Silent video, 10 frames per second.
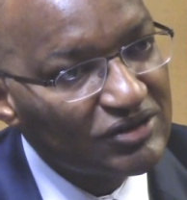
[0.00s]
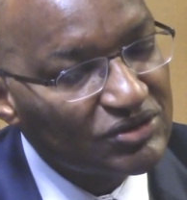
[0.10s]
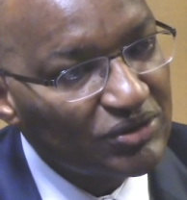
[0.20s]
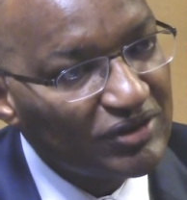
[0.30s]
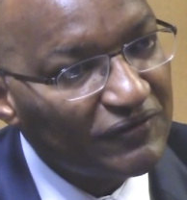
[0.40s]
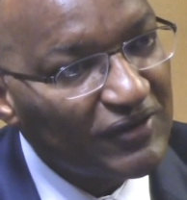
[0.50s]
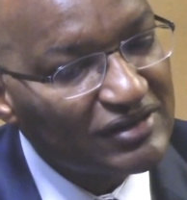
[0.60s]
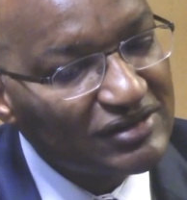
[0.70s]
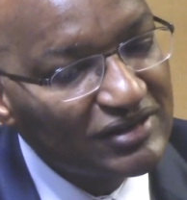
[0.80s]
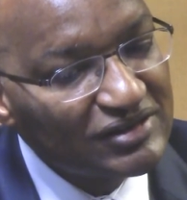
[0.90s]
So in the
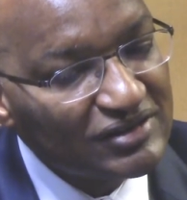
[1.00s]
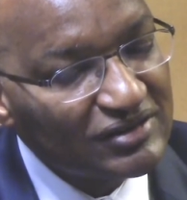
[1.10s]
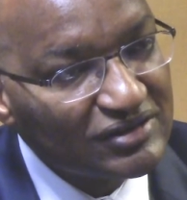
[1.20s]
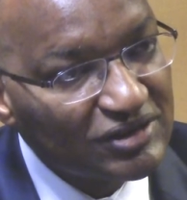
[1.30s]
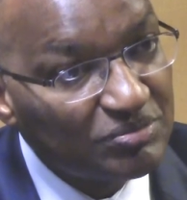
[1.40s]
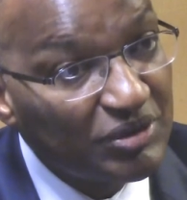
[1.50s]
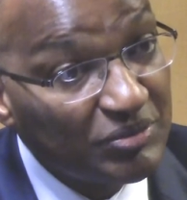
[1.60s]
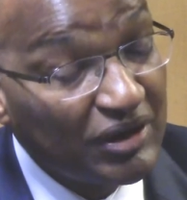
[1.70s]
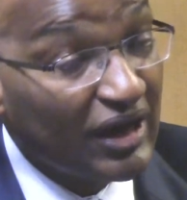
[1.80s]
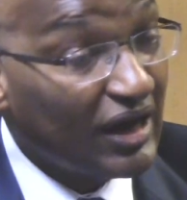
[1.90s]
first instance, it may,
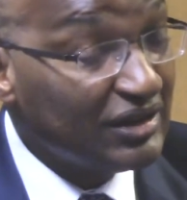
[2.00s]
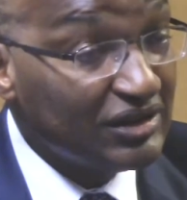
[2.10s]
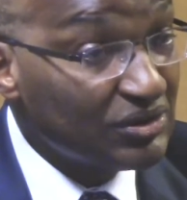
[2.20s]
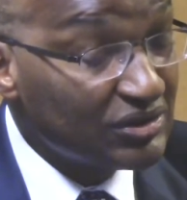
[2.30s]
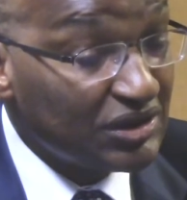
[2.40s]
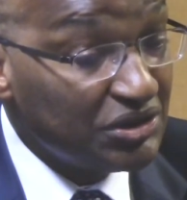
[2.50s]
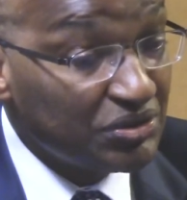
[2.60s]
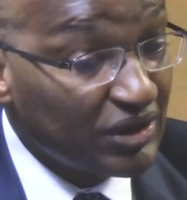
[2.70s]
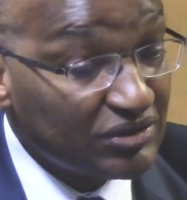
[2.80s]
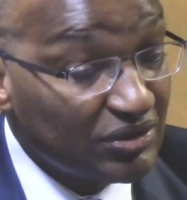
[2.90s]
and this was the
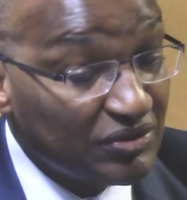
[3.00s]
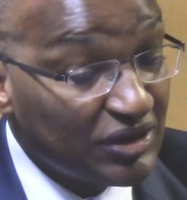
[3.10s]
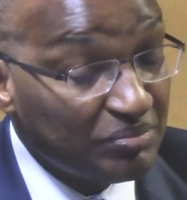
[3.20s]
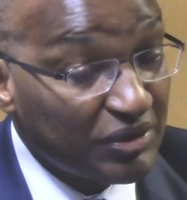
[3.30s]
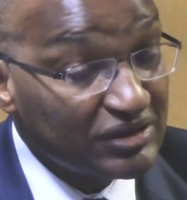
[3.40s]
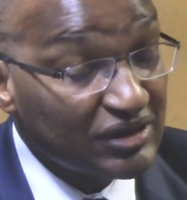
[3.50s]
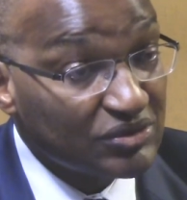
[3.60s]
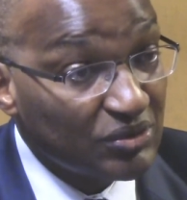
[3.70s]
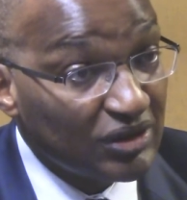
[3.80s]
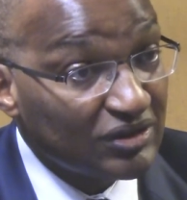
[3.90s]
issue actually with M-Pesa as
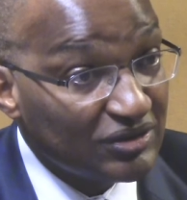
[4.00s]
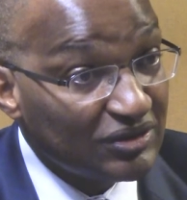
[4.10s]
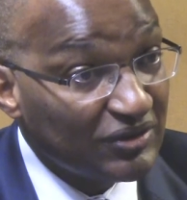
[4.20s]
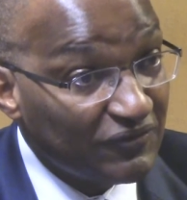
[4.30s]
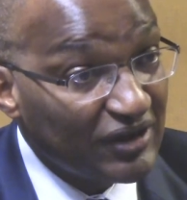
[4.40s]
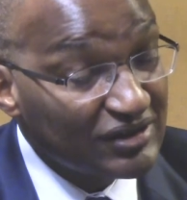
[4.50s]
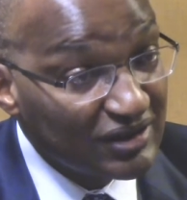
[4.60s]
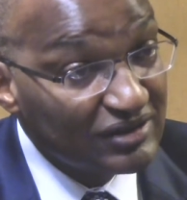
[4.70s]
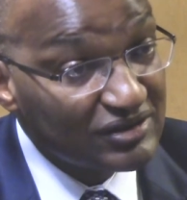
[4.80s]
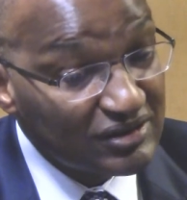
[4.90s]
well. In the first
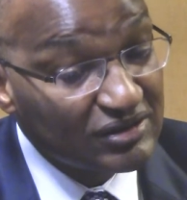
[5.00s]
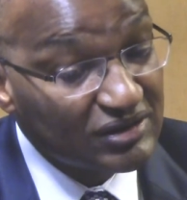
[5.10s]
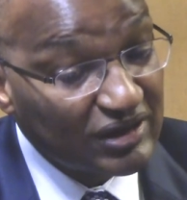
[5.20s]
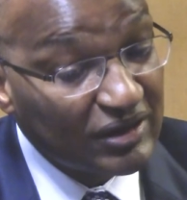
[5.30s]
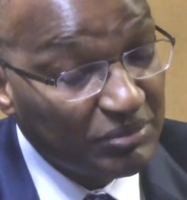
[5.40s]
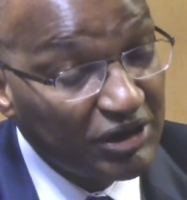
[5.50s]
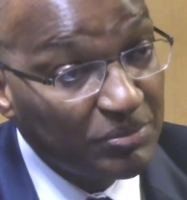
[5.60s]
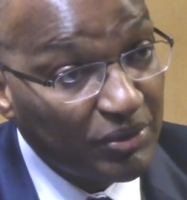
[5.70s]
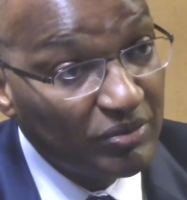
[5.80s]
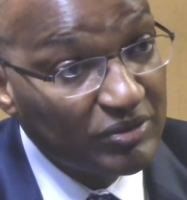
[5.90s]
instance, it had many
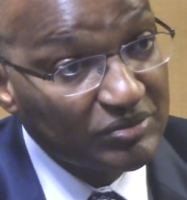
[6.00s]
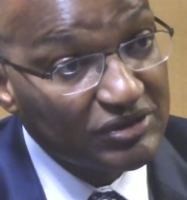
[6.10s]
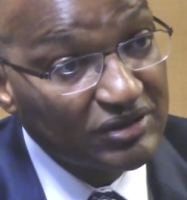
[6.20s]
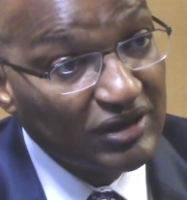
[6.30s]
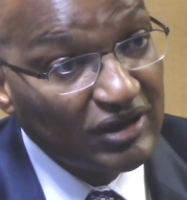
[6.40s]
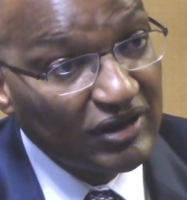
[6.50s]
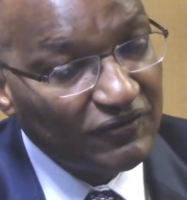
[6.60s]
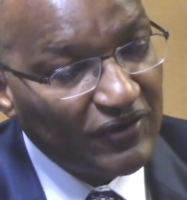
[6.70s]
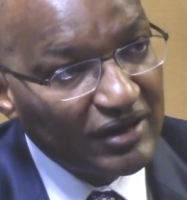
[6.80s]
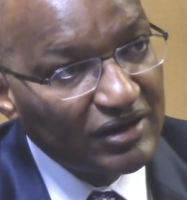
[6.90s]
problems.
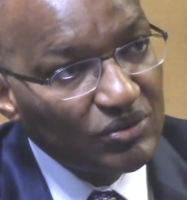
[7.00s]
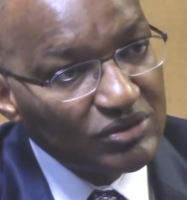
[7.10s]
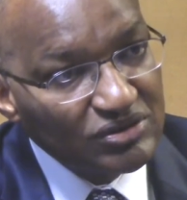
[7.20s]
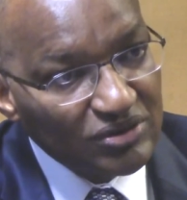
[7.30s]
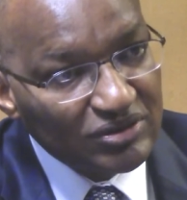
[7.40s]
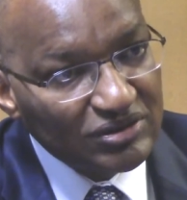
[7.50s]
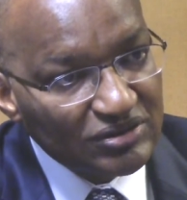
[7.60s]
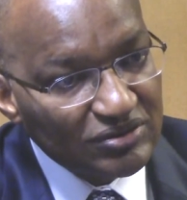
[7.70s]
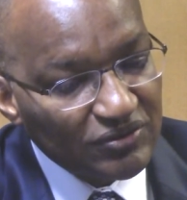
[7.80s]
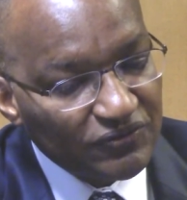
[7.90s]
Funding was not,
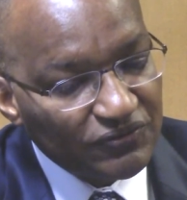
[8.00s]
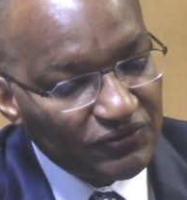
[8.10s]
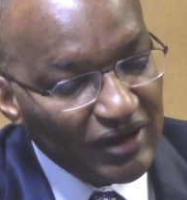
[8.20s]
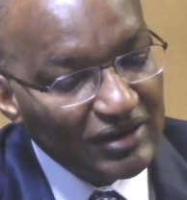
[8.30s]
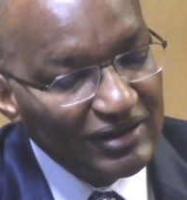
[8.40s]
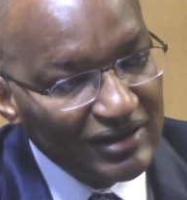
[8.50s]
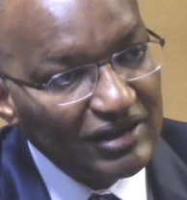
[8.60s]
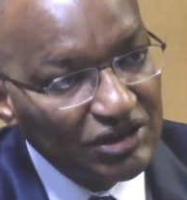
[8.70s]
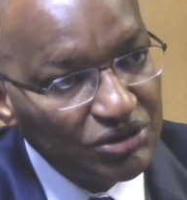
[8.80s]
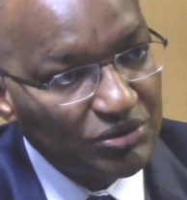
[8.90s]
frankly,
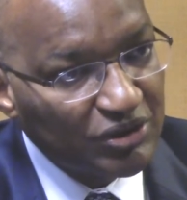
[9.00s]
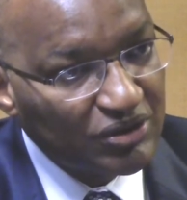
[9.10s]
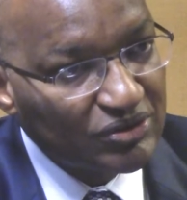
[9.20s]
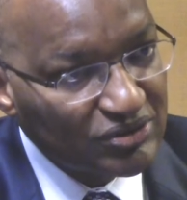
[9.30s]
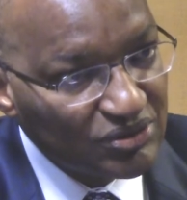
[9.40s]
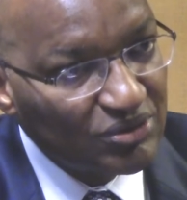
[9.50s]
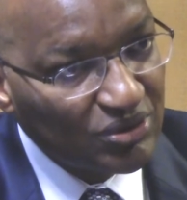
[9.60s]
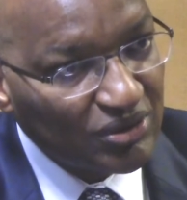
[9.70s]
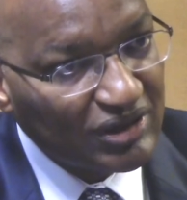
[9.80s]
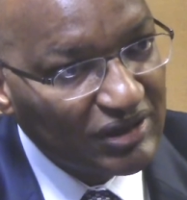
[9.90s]
the issue because you
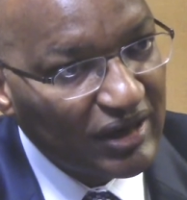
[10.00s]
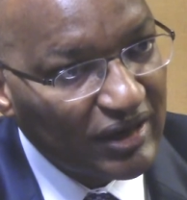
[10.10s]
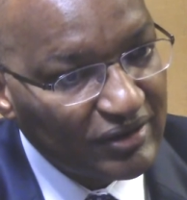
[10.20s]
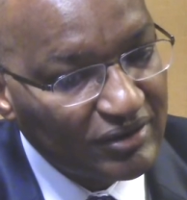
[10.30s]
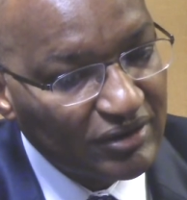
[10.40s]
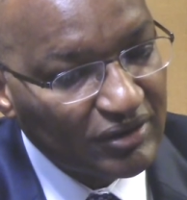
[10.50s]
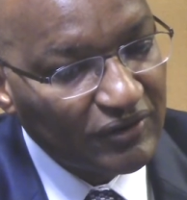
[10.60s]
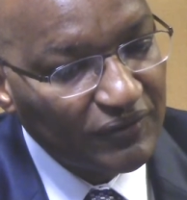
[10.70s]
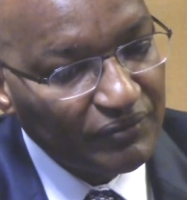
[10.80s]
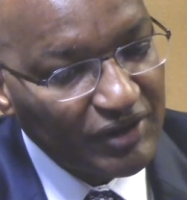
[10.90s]
already had,
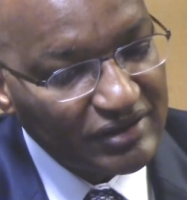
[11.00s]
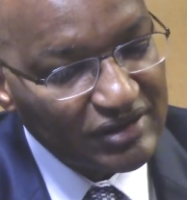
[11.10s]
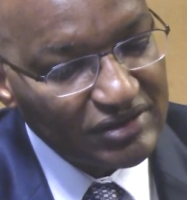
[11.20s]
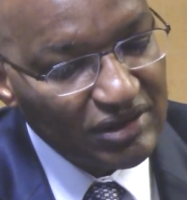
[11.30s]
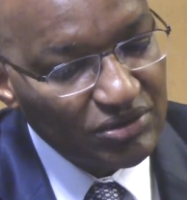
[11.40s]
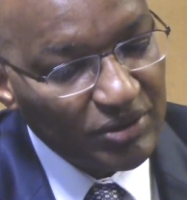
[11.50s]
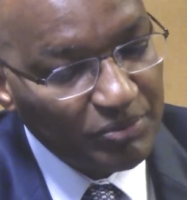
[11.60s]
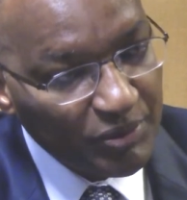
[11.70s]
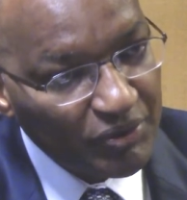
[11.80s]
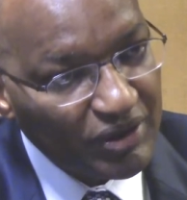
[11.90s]
as I said, you had
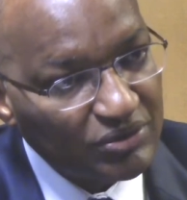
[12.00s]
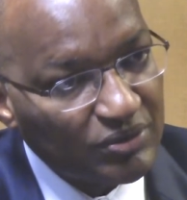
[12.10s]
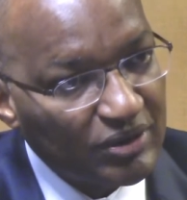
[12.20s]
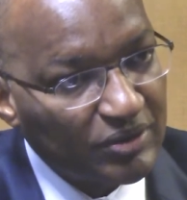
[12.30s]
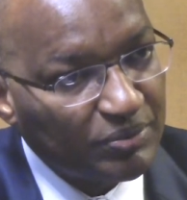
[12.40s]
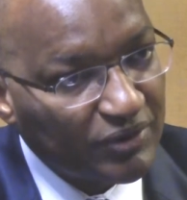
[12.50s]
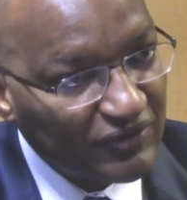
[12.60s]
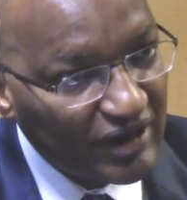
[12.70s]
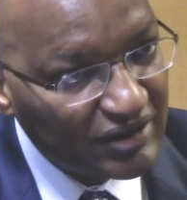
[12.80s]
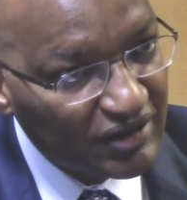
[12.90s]
people that were
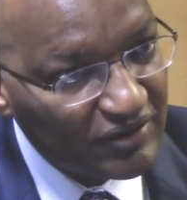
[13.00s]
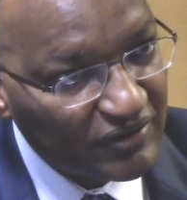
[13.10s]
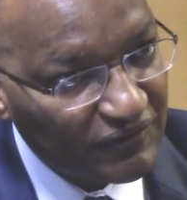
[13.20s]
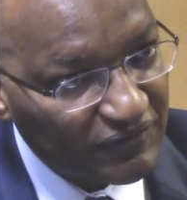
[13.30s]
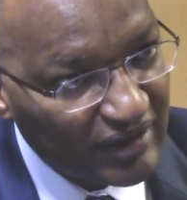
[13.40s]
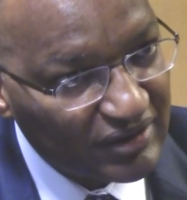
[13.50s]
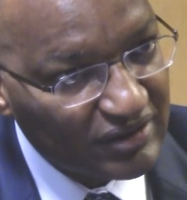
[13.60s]
providing the fund.